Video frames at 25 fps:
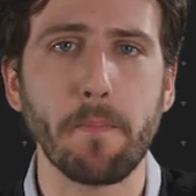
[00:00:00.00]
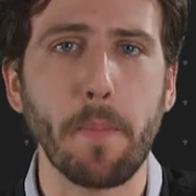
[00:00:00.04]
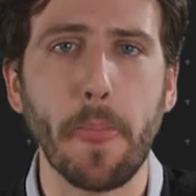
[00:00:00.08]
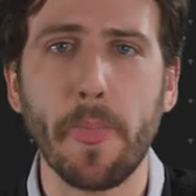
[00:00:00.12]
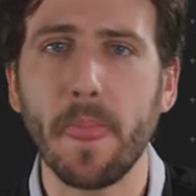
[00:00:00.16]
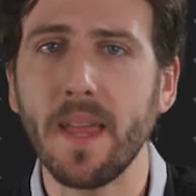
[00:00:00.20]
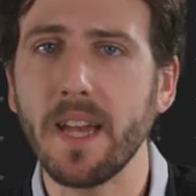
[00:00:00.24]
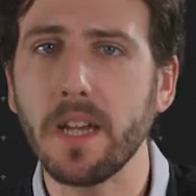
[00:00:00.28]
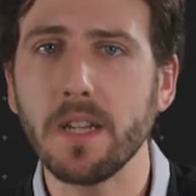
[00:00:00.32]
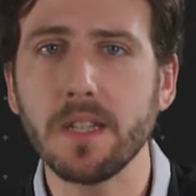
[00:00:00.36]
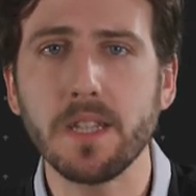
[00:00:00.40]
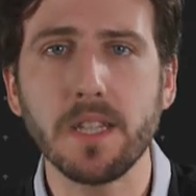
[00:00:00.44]

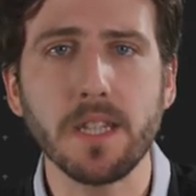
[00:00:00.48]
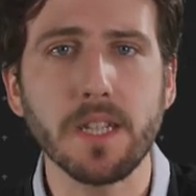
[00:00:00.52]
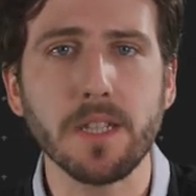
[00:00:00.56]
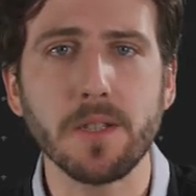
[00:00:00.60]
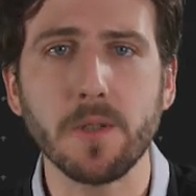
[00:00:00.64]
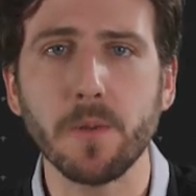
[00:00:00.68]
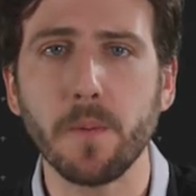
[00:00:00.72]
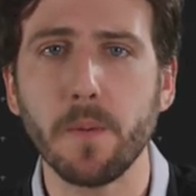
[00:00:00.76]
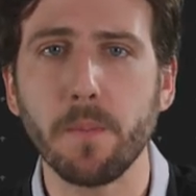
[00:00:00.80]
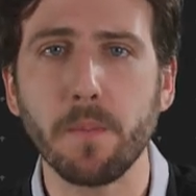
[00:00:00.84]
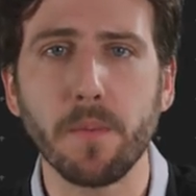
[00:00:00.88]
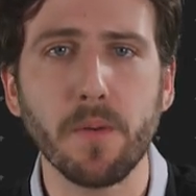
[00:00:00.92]
and they could lead
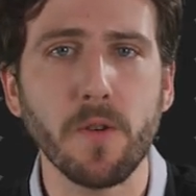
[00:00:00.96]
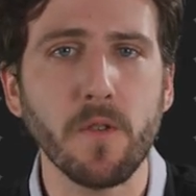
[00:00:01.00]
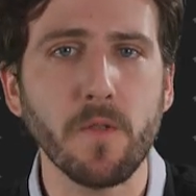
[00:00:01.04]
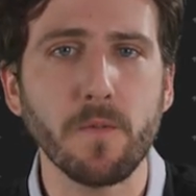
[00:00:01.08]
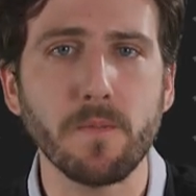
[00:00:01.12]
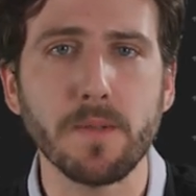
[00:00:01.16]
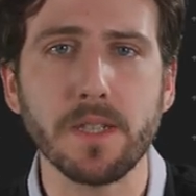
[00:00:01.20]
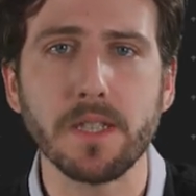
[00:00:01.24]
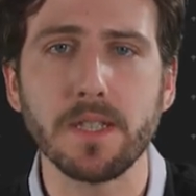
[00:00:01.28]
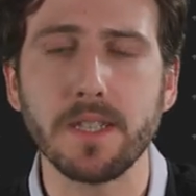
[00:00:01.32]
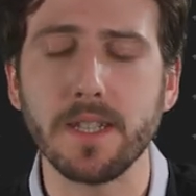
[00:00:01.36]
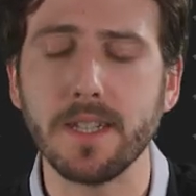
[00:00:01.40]
to
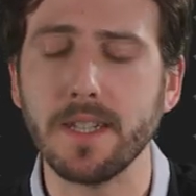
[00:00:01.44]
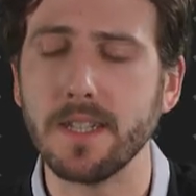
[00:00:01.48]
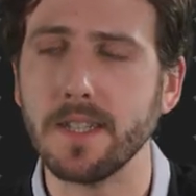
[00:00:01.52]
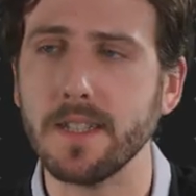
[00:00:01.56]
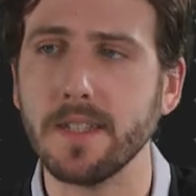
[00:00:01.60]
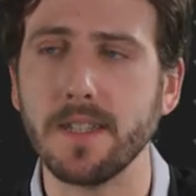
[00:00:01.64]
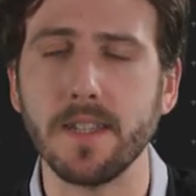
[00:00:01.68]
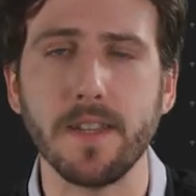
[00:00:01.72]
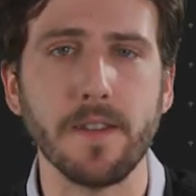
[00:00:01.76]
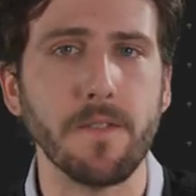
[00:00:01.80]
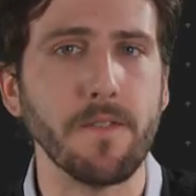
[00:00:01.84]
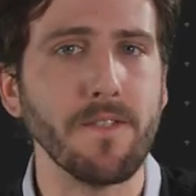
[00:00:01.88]
improvements
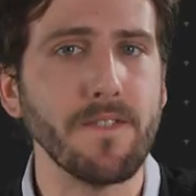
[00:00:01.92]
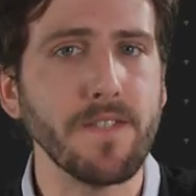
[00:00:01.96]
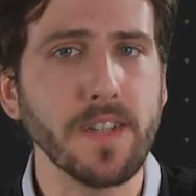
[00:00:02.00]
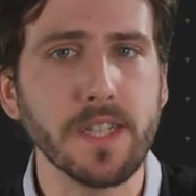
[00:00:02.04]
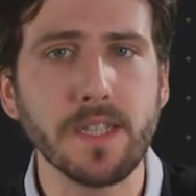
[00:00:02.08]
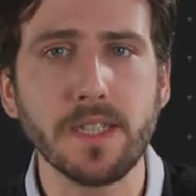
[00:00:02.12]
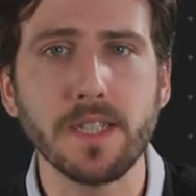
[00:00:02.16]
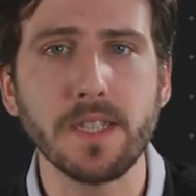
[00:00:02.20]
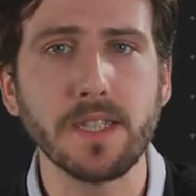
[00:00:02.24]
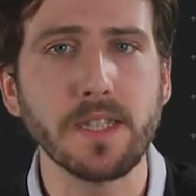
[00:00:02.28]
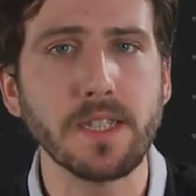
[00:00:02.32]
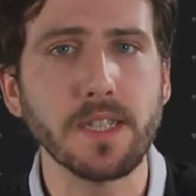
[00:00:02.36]
in
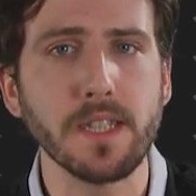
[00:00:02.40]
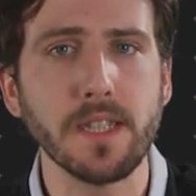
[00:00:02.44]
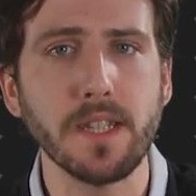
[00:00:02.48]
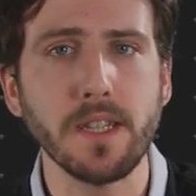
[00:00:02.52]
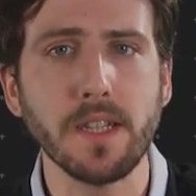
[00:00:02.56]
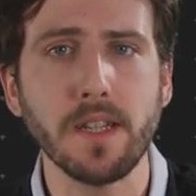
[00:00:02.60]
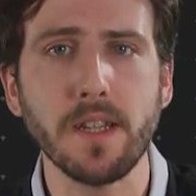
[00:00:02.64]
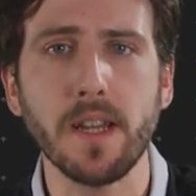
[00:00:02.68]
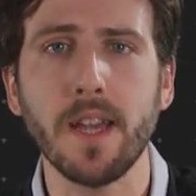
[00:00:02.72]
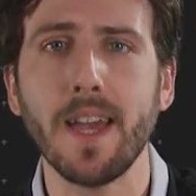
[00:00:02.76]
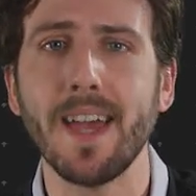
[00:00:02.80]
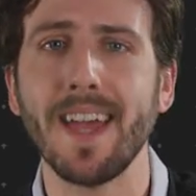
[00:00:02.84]

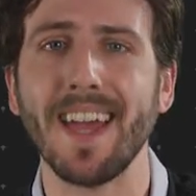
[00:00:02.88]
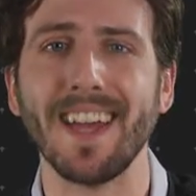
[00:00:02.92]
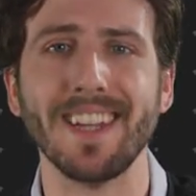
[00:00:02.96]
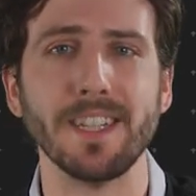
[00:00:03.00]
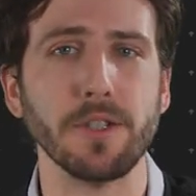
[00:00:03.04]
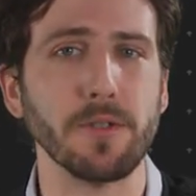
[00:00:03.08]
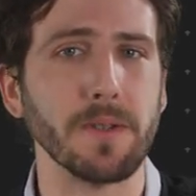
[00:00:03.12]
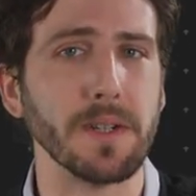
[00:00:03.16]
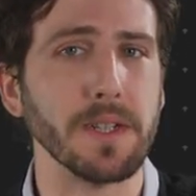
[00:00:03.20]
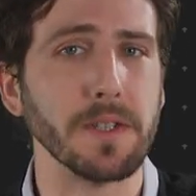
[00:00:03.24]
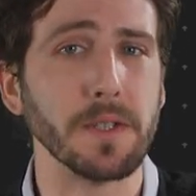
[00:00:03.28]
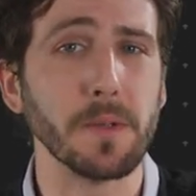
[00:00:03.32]
efficiency
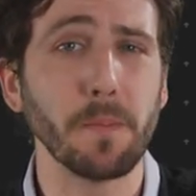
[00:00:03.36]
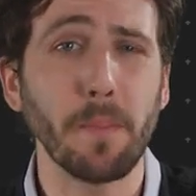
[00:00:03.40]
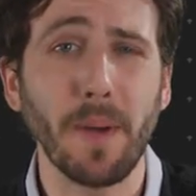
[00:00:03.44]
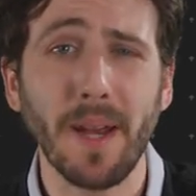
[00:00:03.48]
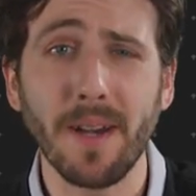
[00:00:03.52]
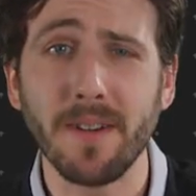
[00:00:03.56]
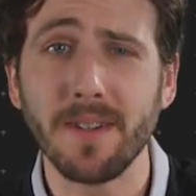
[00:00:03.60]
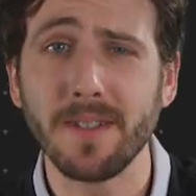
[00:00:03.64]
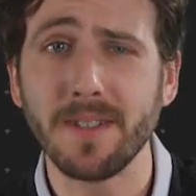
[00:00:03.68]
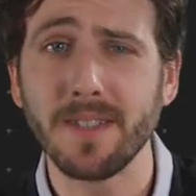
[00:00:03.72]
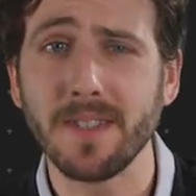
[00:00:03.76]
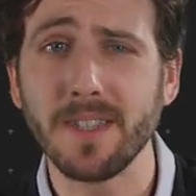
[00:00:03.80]
and
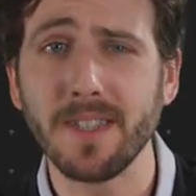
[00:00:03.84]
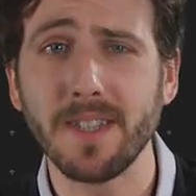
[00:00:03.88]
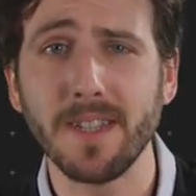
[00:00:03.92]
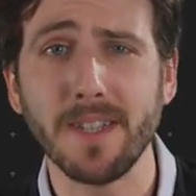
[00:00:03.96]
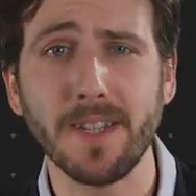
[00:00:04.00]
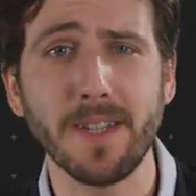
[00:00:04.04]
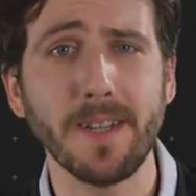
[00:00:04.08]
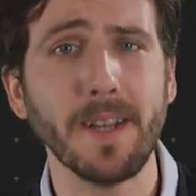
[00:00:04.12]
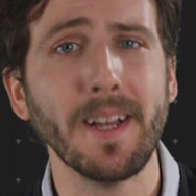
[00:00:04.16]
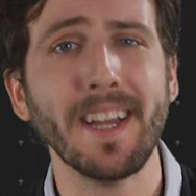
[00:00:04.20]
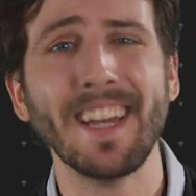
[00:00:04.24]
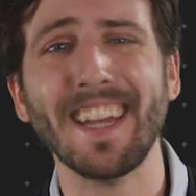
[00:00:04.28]

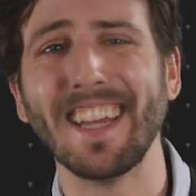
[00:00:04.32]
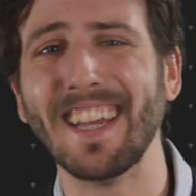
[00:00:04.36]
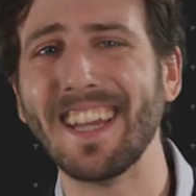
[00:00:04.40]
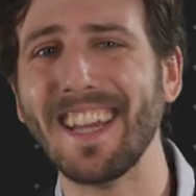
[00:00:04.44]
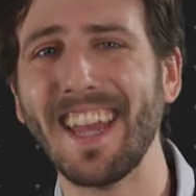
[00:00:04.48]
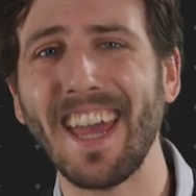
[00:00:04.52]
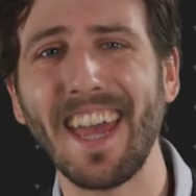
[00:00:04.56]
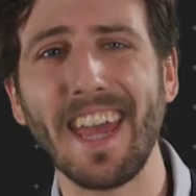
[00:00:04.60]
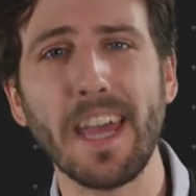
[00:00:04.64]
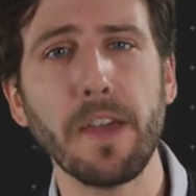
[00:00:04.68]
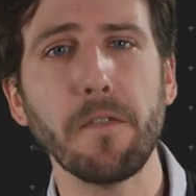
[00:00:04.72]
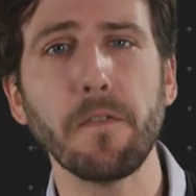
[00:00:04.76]
transparency
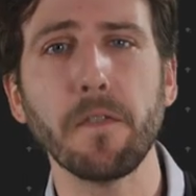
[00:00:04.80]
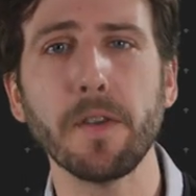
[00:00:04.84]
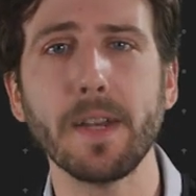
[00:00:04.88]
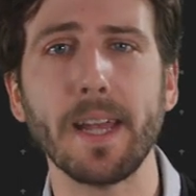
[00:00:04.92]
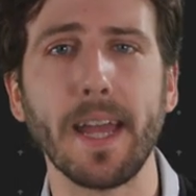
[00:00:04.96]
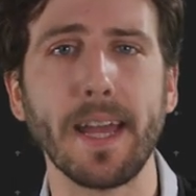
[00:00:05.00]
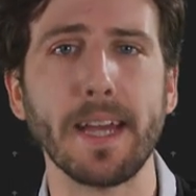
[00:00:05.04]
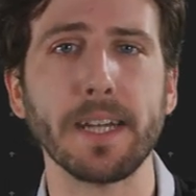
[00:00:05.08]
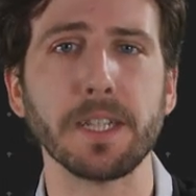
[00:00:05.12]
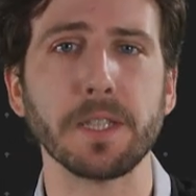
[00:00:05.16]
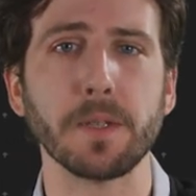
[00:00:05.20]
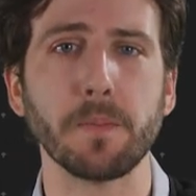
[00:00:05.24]
in
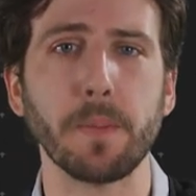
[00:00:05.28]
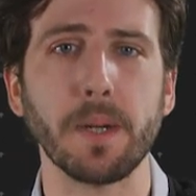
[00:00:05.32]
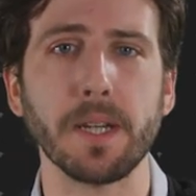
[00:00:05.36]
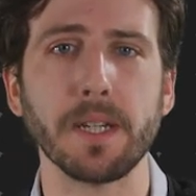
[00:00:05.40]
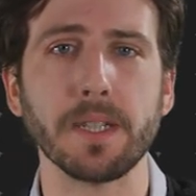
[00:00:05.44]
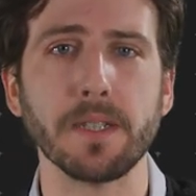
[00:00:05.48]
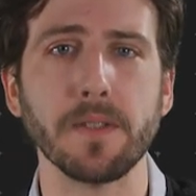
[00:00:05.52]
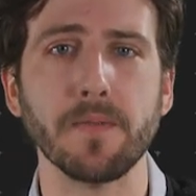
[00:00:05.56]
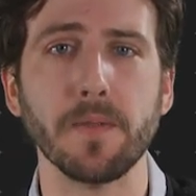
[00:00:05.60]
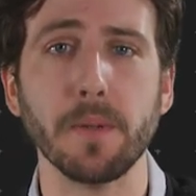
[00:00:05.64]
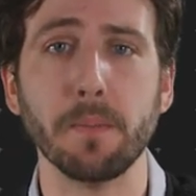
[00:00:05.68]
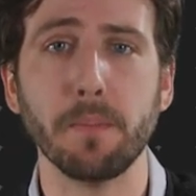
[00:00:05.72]
every
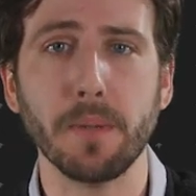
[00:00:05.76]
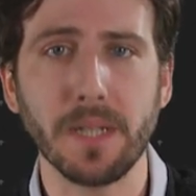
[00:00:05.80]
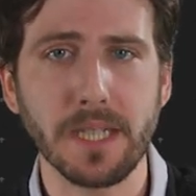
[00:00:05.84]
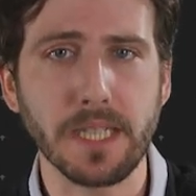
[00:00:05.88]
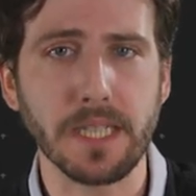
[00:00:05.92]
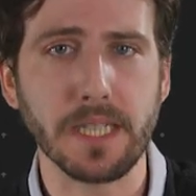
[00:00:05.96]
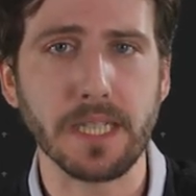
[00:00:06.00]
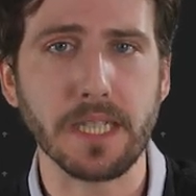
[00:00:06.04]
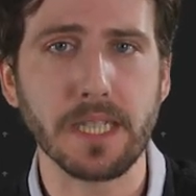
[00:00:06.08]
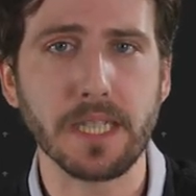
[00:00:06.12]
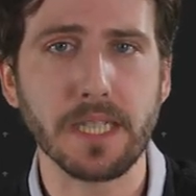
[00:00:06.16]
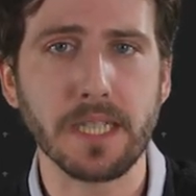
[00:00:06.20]
aspect of the
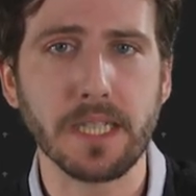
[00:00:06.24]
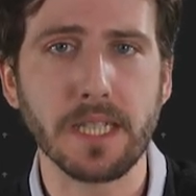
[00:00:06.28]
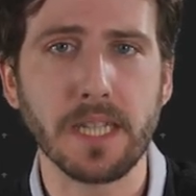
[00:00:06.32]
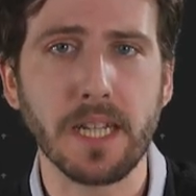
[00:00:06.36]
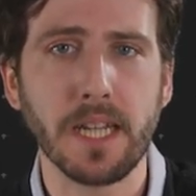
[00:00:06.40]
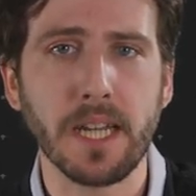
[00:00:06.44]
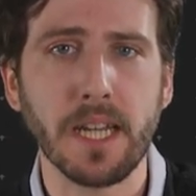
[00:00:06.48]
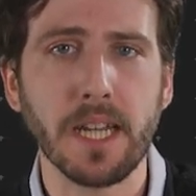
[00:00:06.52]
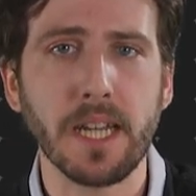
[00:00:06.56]
business,